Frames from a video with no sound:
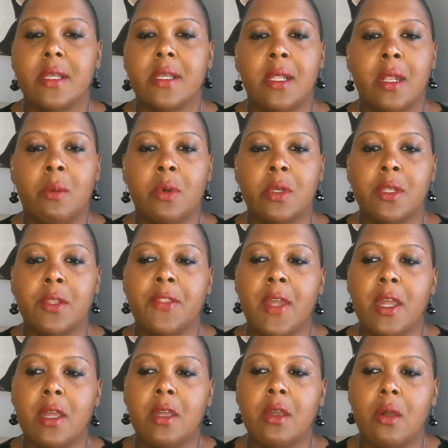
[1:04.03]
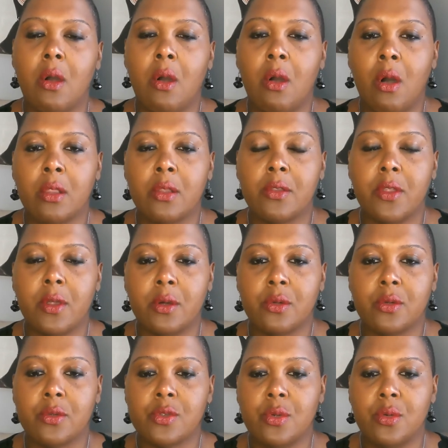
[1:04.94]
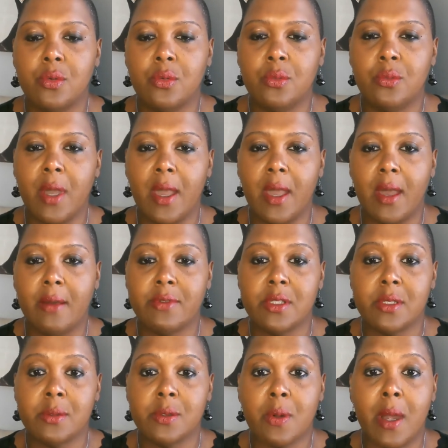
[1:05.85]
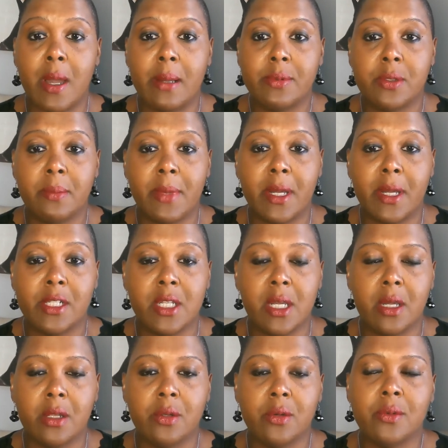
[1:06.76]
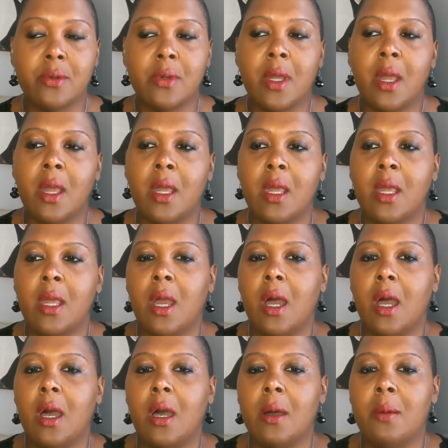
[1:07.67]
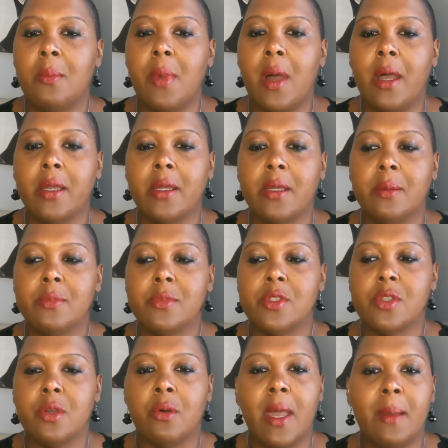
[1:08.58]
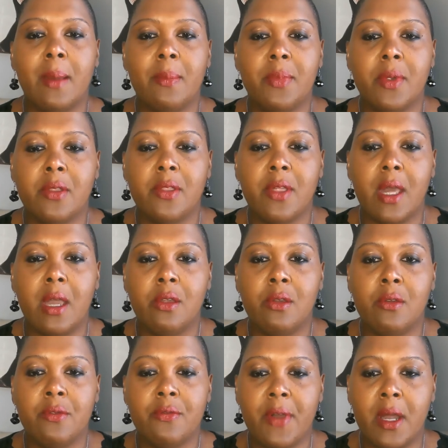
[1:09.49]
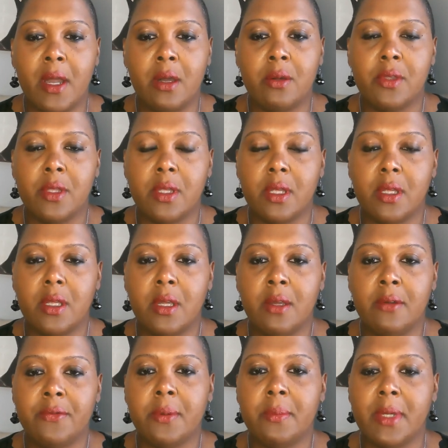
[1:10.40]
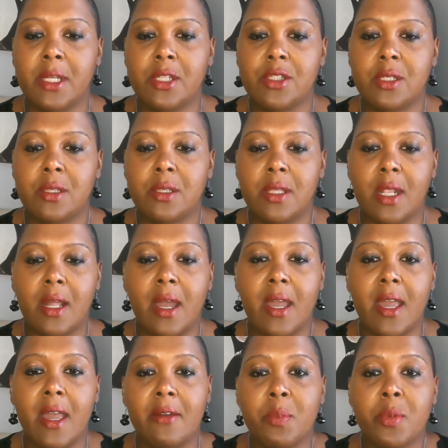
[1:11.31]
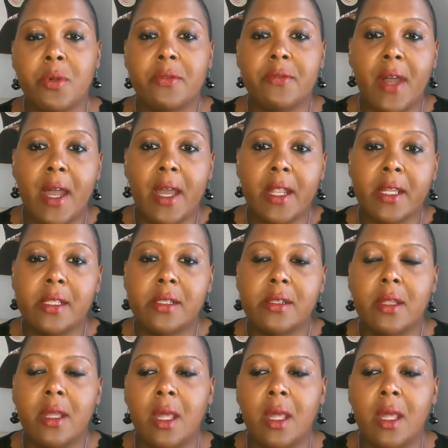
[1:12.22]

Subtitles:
and I want to thank all of those who have subscribed to my channel. I am so happy that you found the information that I have provided